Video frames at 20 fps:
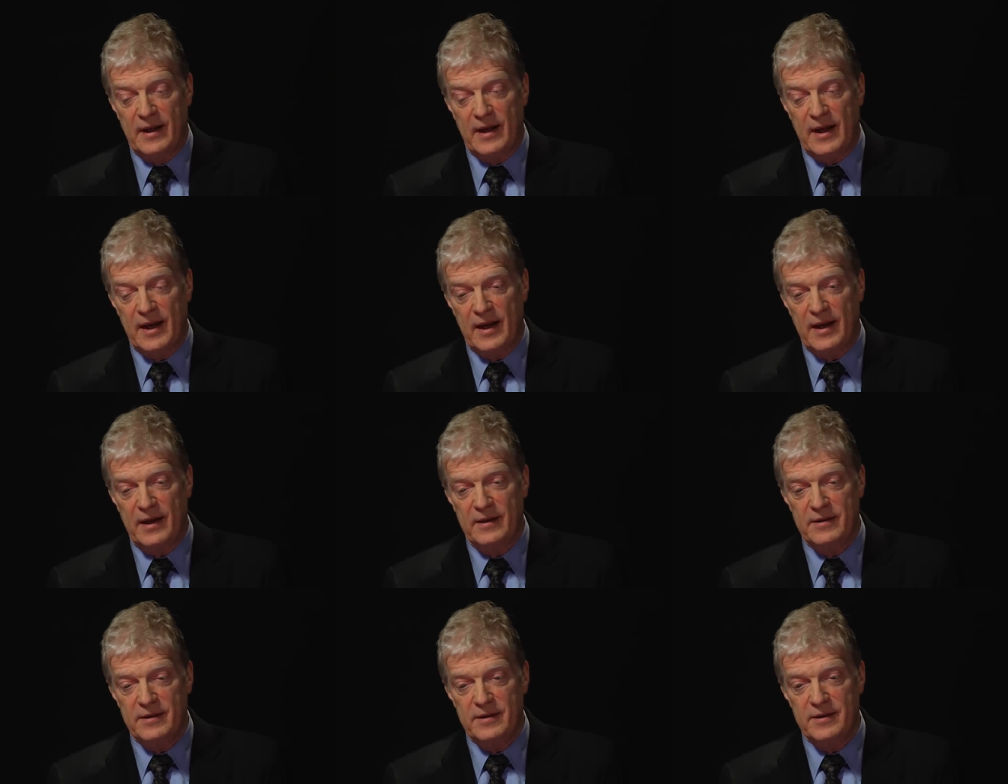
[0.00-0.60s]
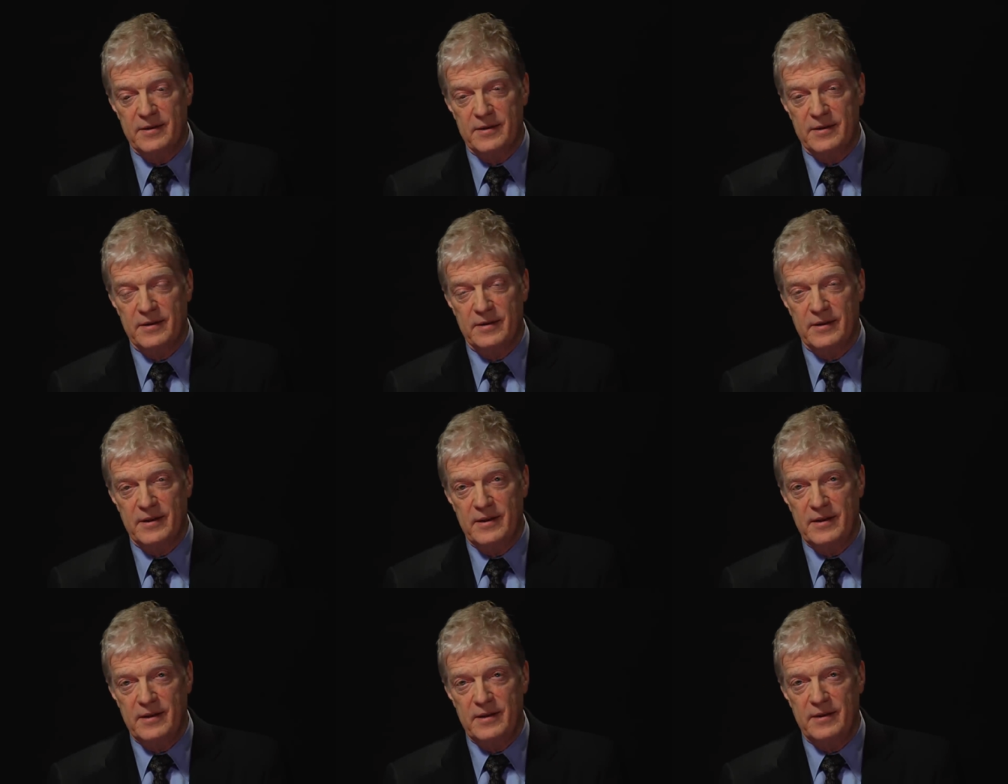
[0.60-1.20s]
and
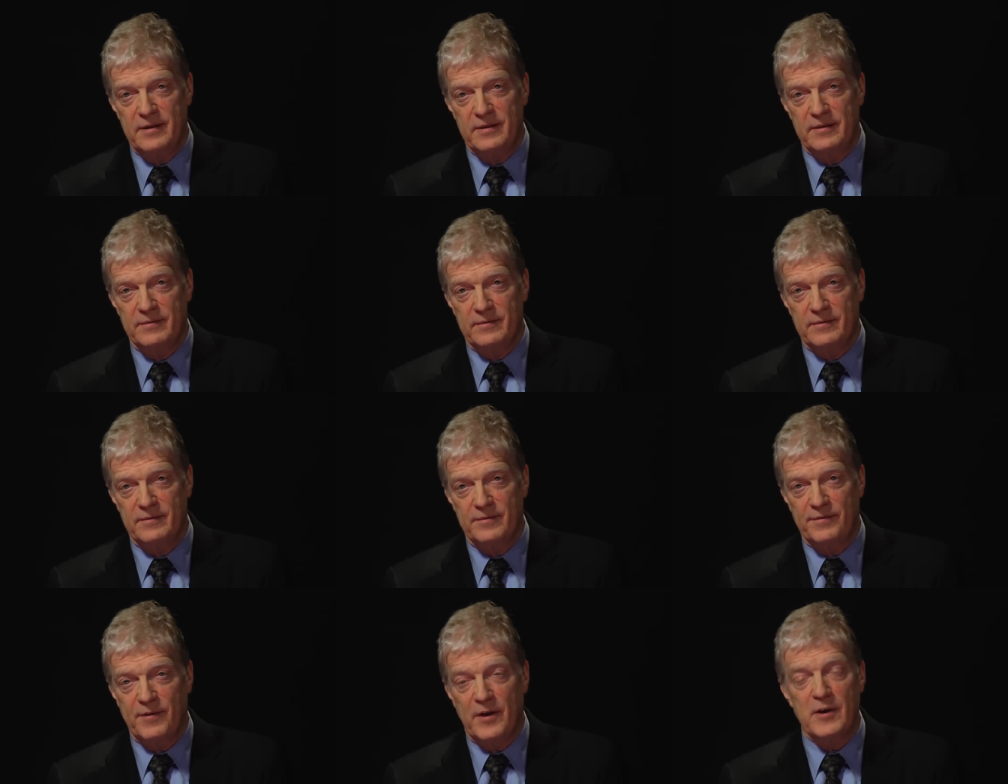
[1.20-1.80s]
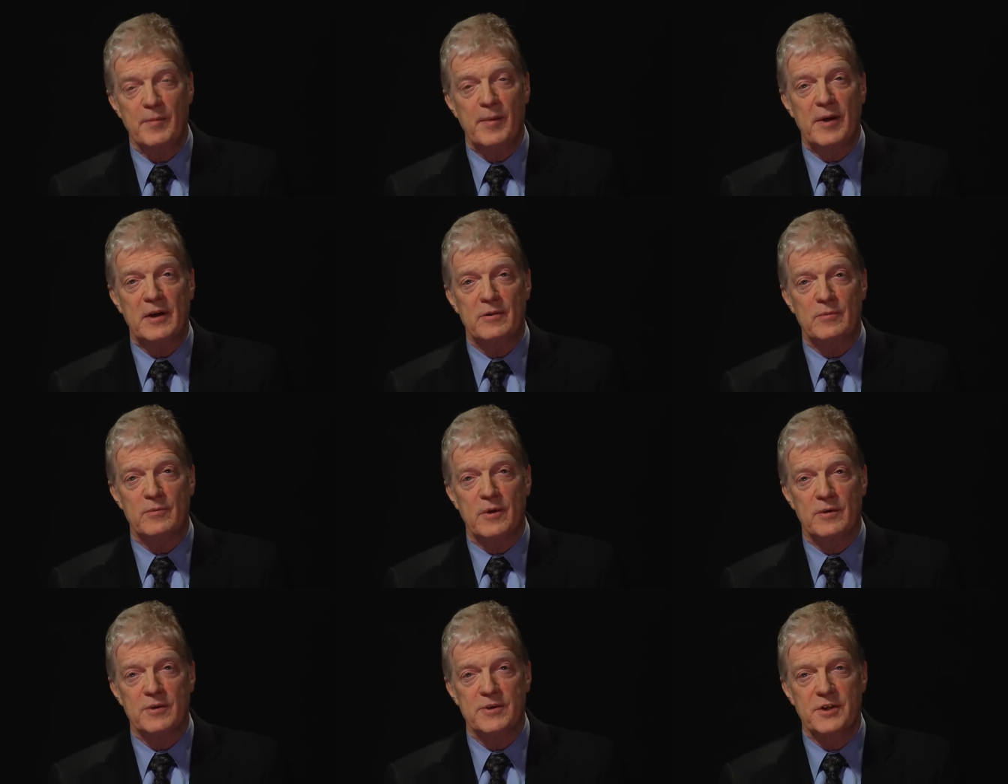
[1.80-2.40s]
the fundamental
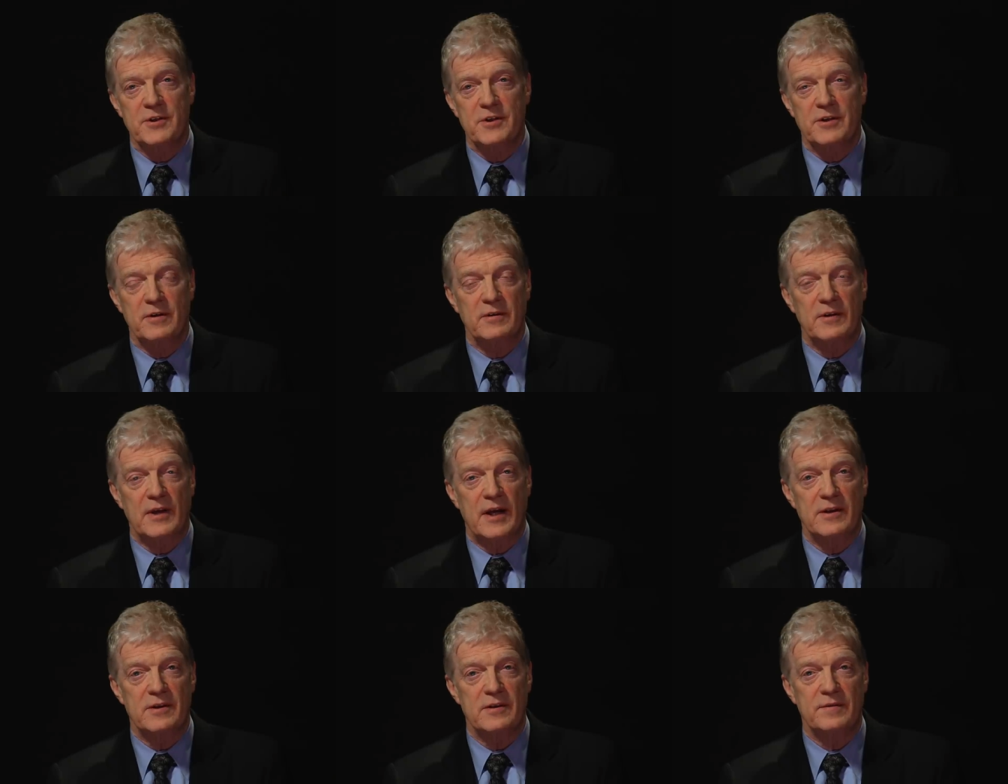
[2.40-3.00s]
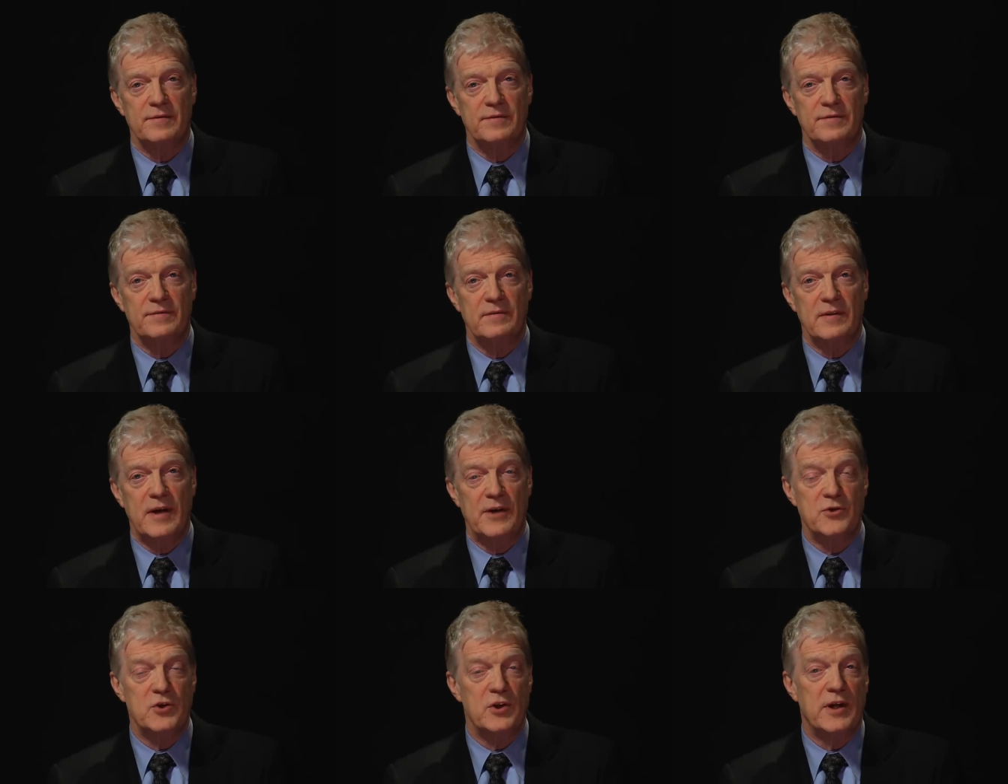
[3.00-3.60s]
roles in doing that of
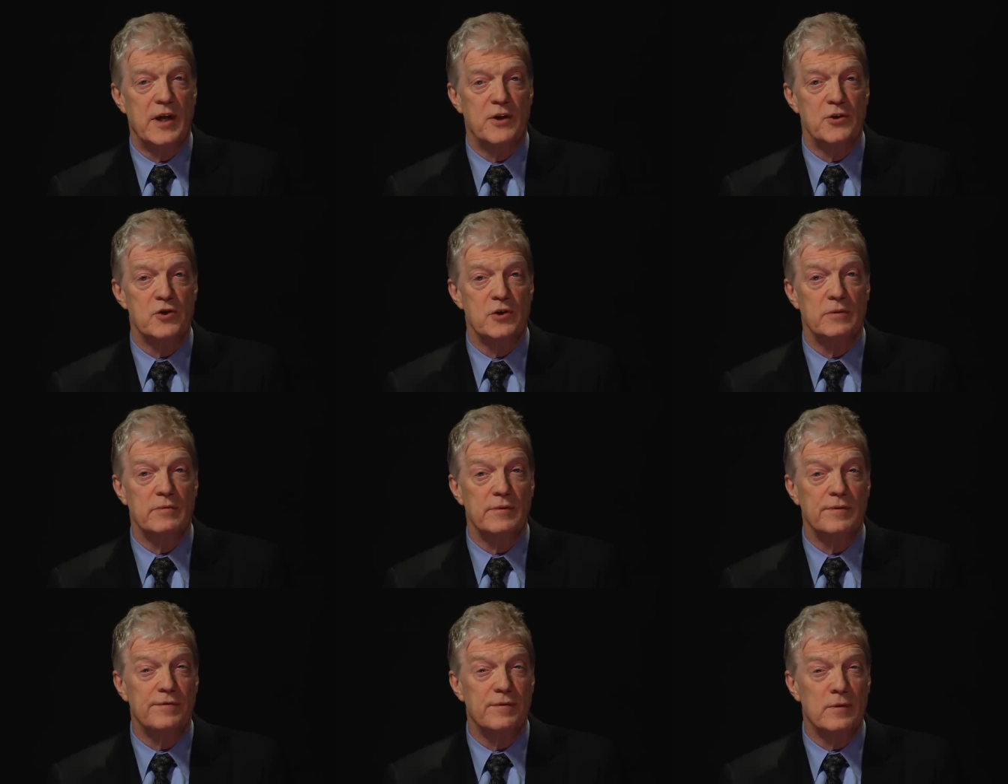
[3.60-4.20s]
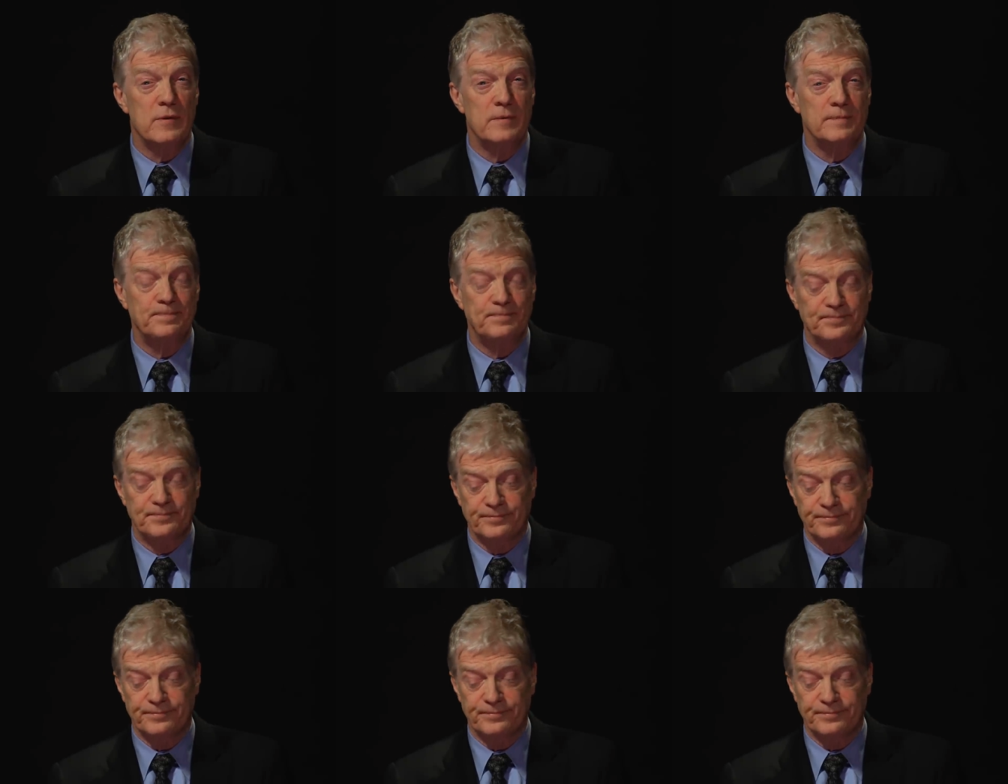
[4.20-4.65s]
education reform.